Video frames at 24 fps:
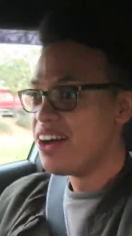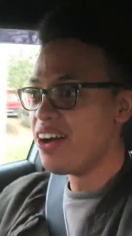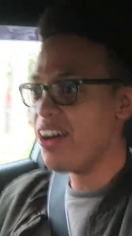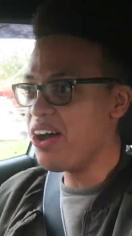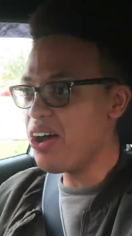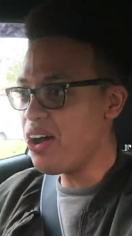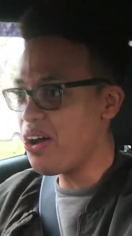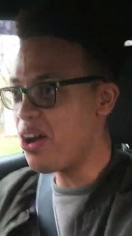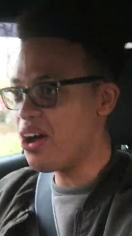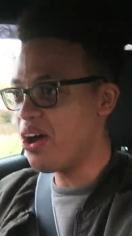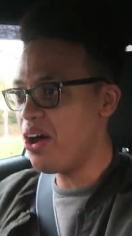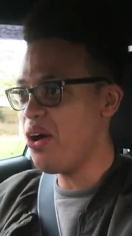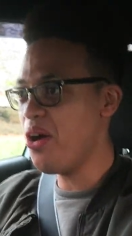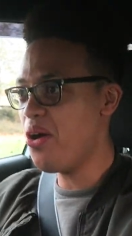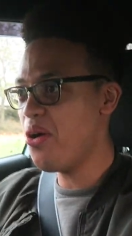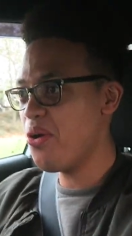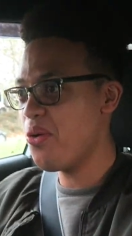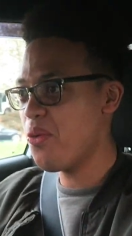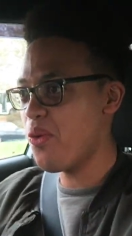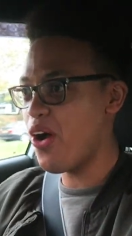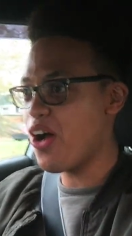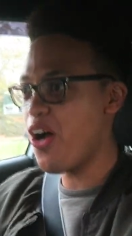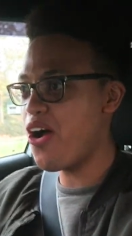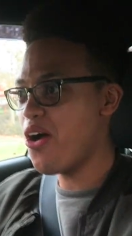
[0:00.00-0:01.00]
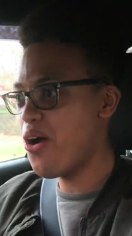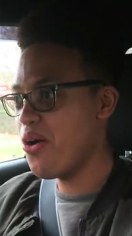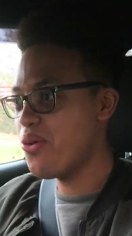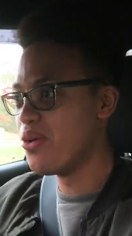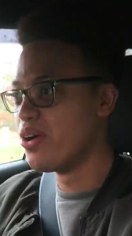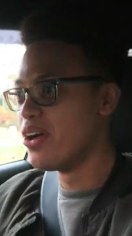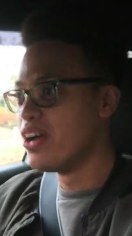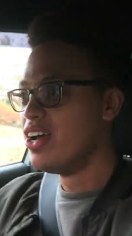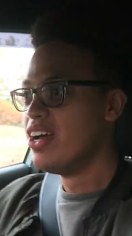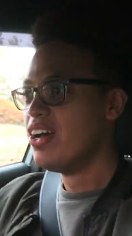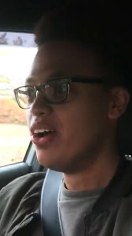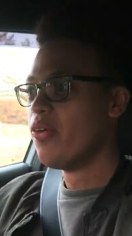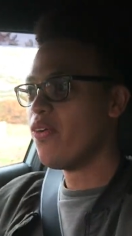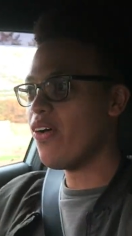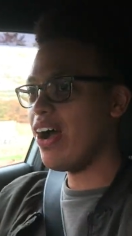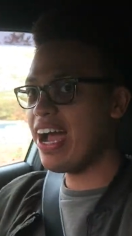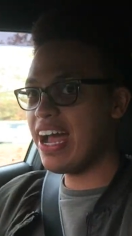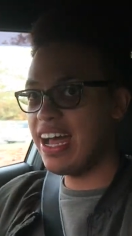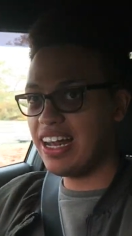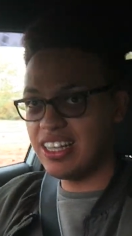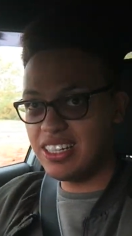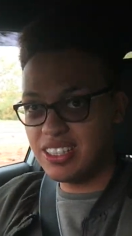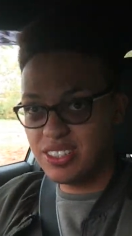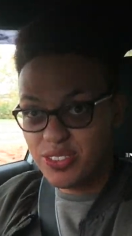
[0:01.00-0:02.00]
Oh, whoa,
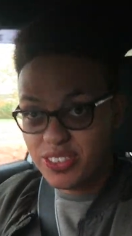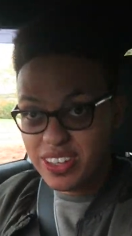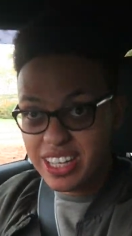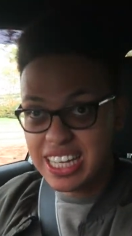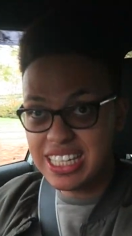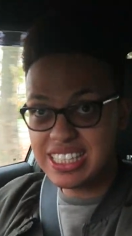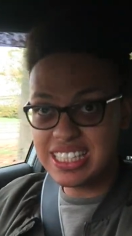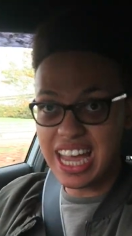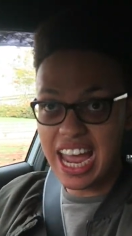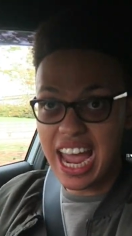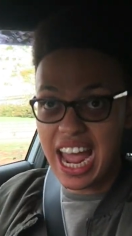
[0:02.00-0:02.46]
wow, this thing is